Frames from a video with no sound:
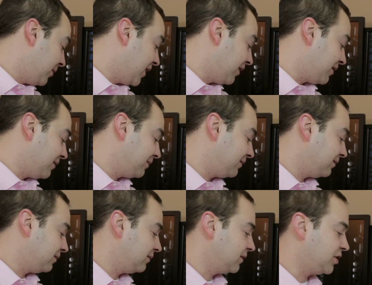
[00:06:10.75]
What else?
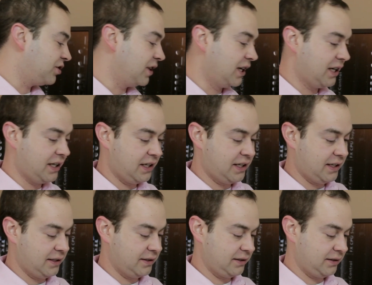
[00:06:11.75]

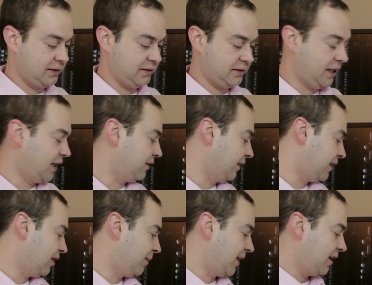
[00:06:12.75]
I don't even
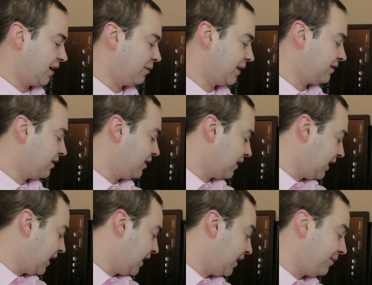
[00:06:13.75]
care about that. Quick start
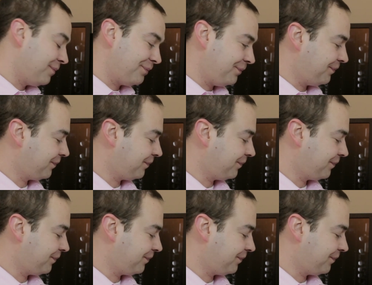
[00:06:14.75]
guide.